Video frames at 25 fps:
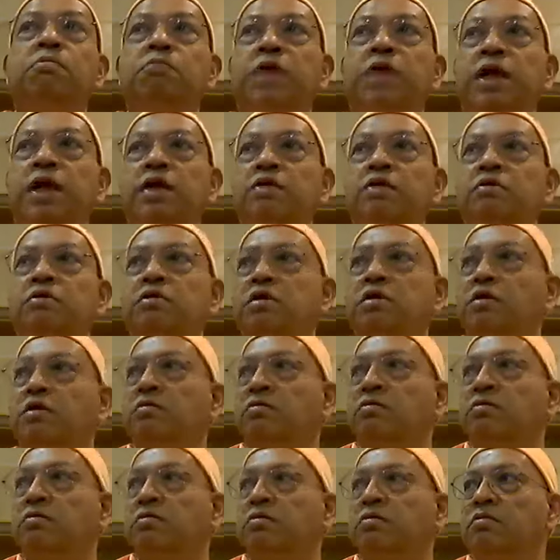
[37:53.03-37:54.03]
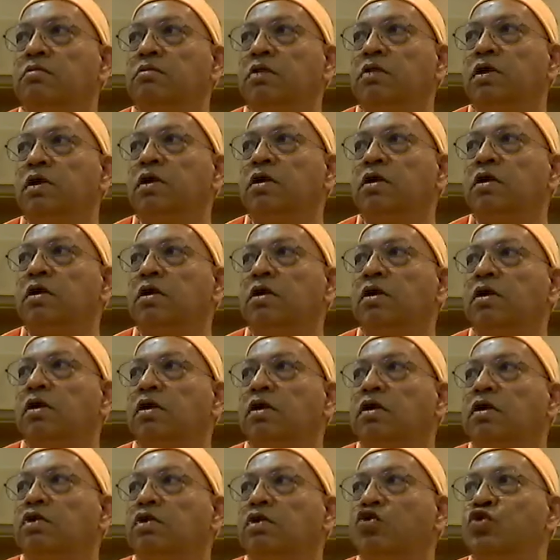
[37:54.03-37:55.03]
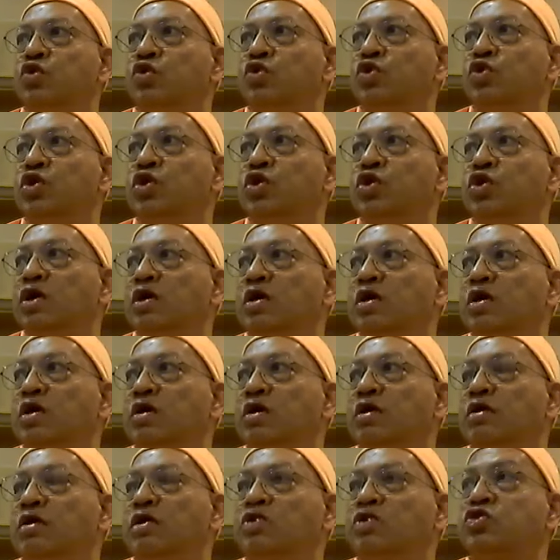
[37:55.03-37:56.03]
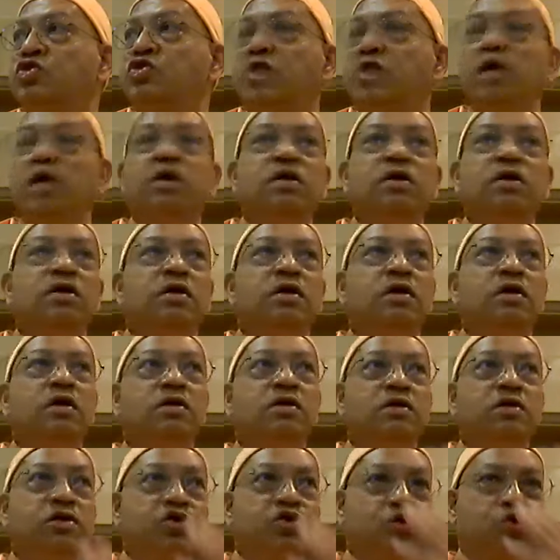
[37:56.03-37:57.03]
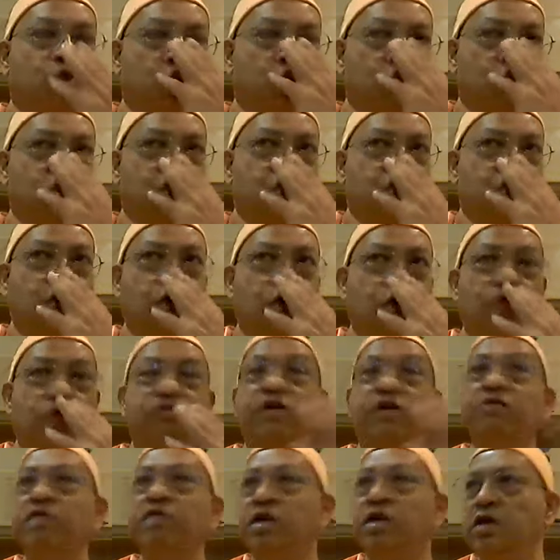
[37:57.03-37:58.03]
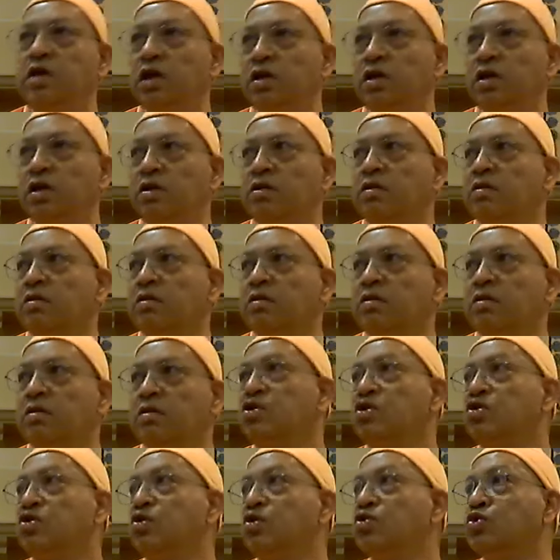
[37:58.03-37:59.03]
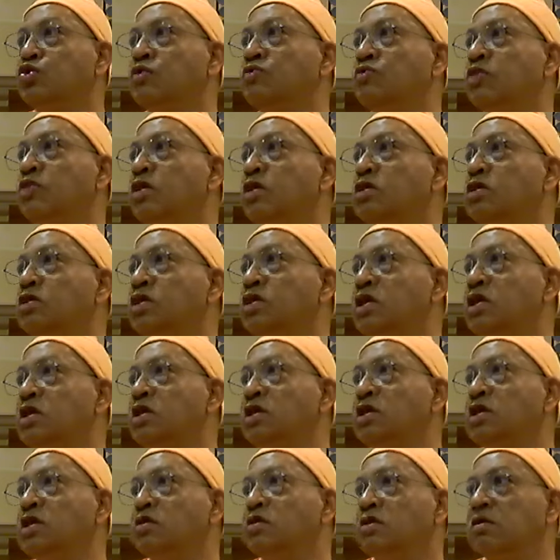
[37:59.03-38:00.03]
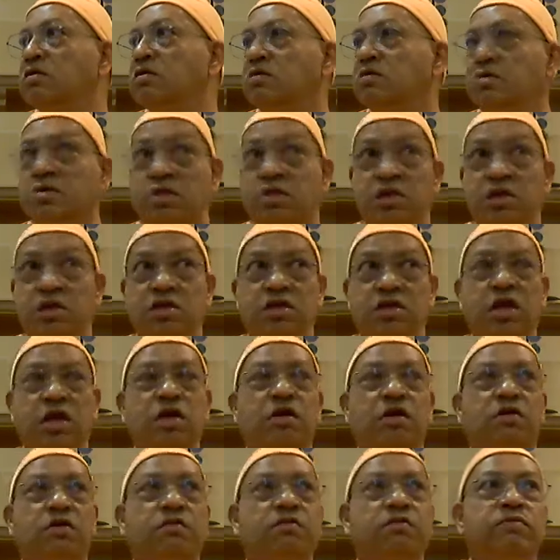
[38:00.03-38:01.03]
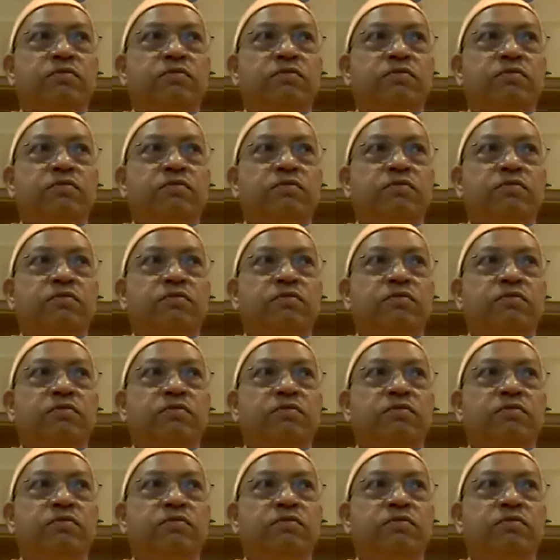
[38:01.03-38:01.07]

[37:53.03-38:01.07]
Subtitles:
praying to them. So here the sun is the source of everything, the source of all deities also. It's the sun,